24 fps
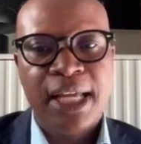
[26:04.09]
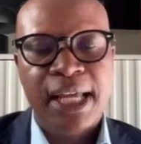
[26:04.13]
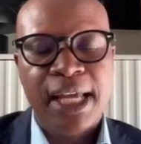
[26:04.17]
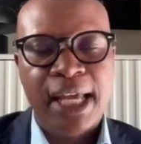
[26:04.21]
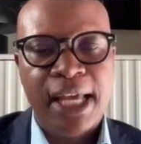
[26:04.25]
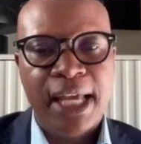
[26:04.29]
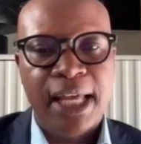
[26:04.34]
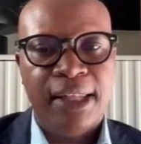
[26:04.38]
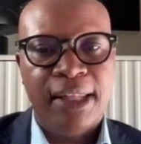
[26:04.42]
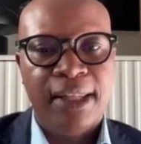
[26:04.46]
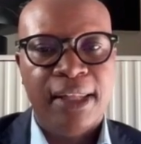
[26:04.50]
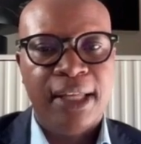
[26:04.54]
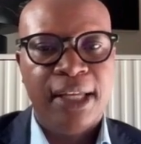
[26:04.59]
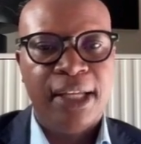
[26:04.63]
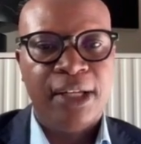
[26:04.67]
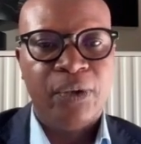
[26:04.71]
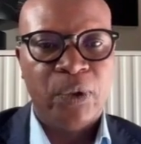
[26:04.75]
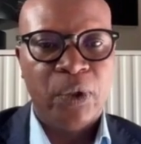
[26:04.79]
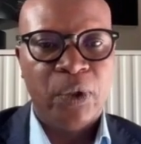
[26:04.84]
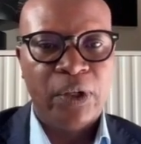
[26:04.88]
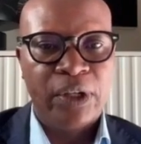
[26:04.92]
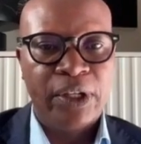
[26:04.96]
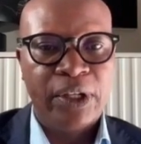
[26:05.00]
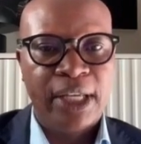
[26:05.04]
And then
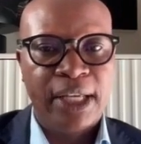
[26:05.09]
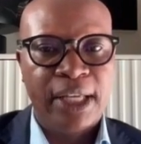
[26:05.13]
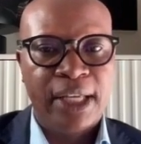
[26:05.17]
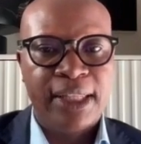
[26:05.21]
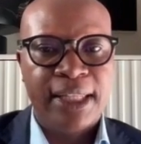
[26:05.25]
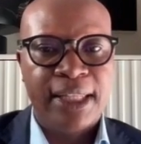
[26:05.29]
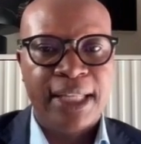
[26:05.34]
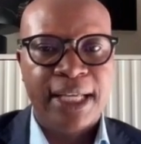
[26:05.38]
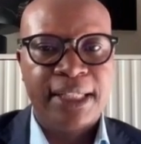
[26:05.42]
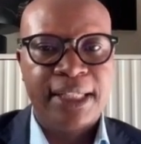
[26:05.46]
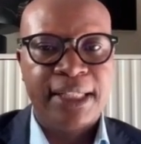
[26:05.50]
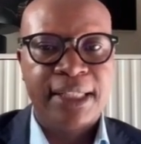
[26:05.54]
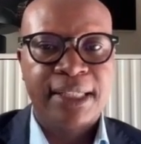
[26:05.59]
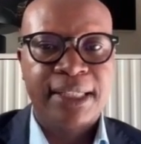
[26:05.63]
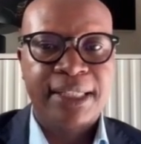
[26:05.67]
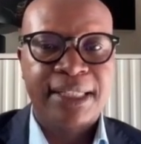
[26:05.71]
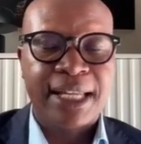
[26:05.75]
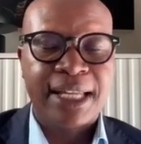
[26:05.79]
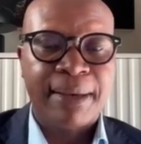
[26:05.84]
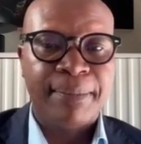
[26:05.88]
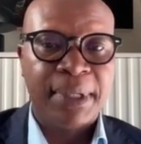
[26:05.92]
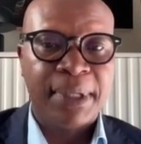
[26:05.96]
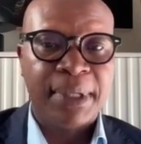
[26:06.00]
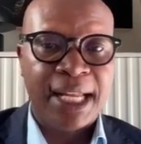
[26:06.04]
we're looking at that
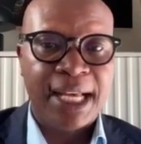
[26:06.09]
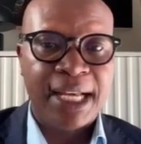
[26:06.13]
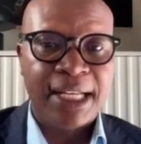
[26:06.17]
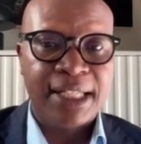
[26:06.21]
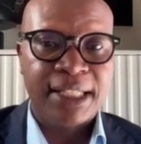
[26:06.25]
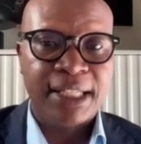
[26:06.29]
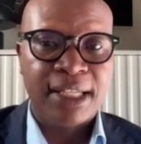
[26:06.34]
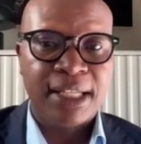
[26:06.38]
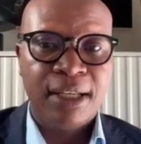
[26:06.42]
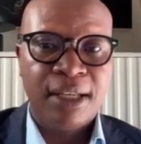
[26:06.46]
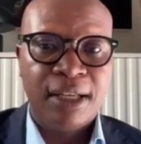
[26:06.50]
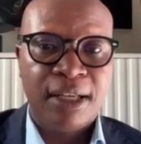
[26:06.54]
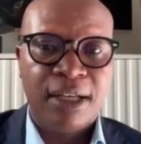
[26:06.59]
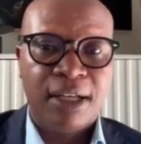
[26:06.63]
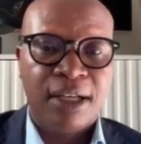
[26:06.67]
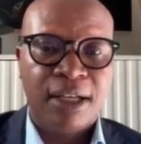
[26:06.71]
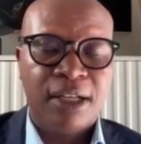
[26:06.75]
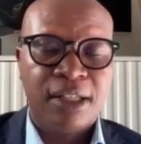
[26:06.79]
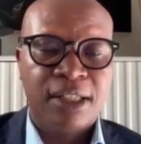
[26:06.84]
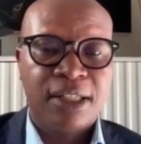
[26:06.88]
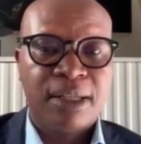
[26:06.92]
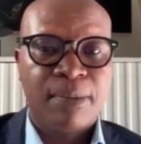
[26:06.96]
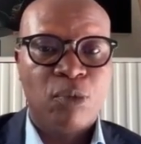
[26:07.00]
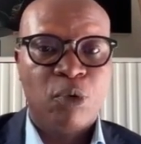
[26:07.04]
stabilizing
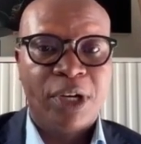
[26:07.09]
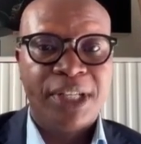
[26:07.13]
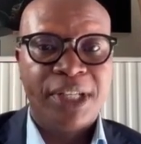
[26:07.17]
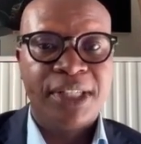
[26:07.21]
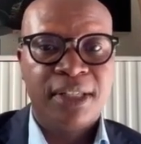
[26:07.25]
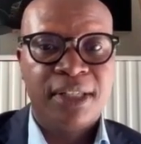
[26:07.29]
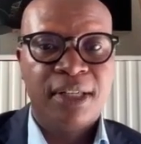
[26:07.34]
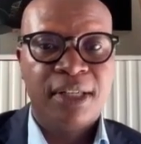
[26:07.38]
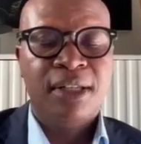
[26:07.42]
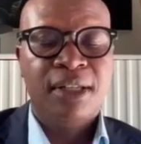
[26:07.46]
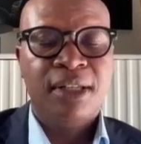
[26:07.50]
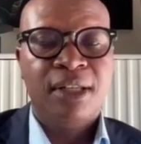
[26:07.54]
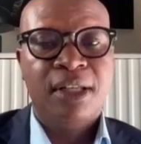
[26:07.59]
somewhat,